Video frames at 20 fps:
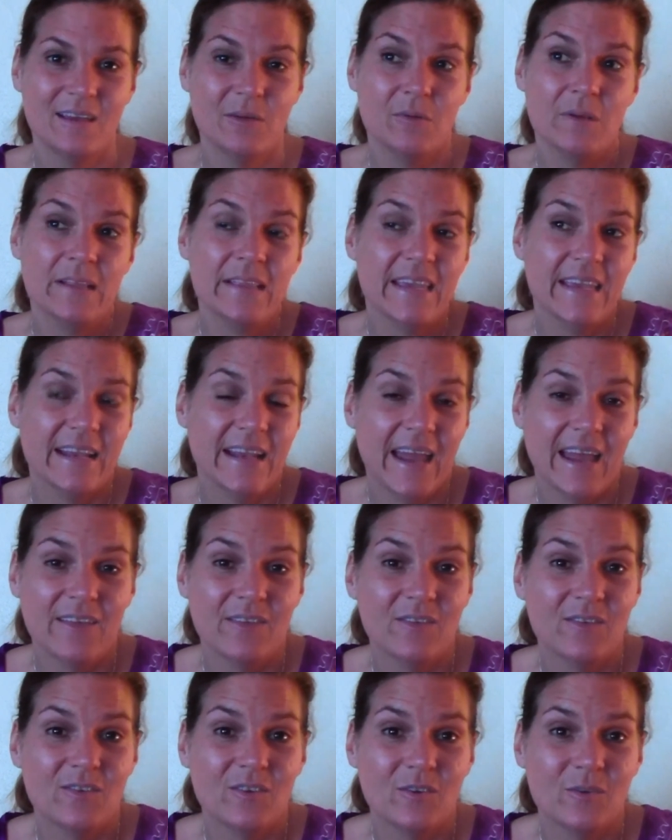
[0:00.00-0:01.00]
Really it
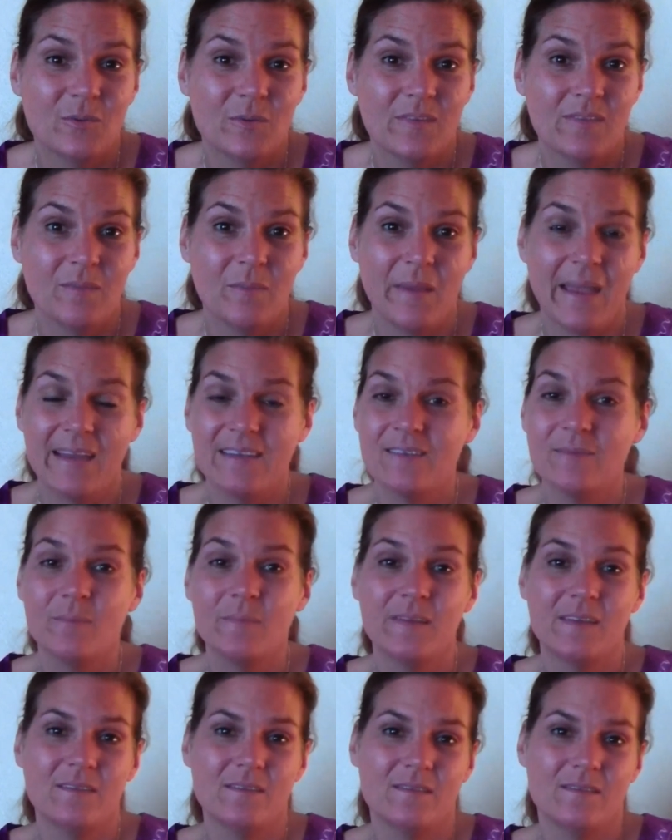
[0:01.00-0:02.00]
has to do with
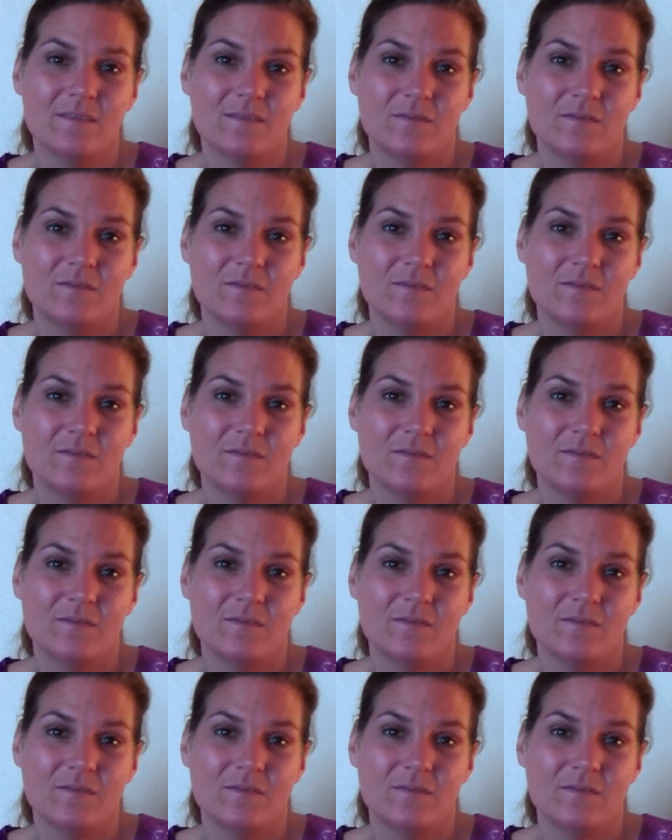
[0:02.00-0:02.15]
abandonment